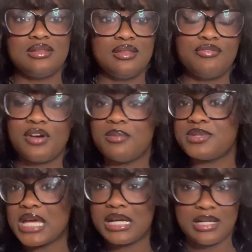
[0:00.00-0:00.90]
from
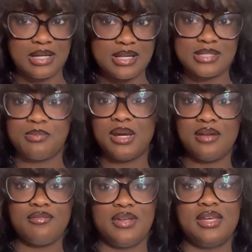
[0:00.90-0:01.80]
Saturday night's main
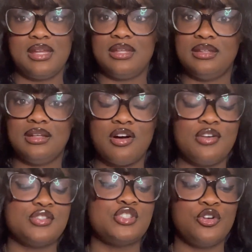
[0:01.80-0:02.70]
event, and then
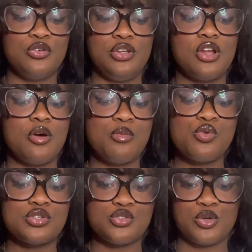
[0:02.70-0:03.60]
also,
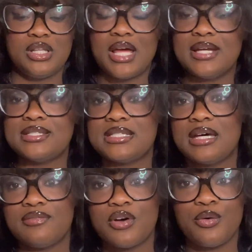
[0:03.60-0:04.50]
more storyline
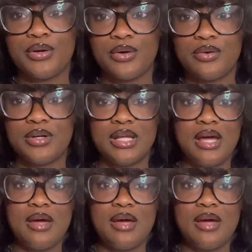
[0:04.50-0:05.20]
stuff going on